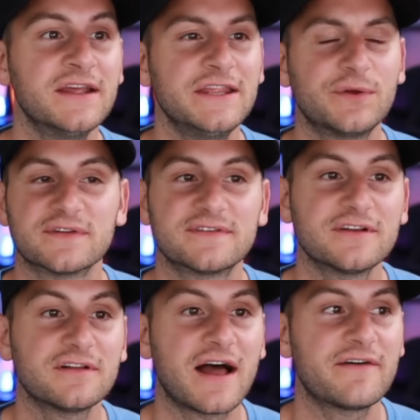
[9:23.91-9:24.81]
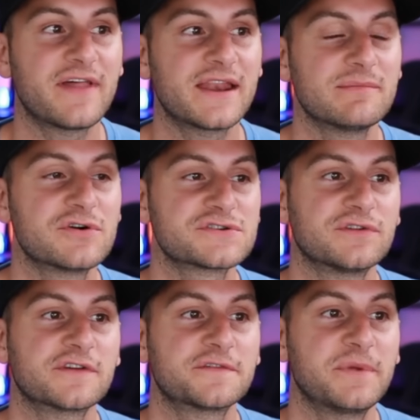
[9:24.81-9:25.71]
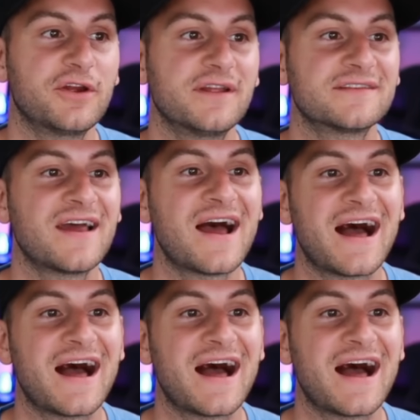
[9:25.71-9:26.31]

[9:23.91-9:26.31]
You can still have that emotional experience.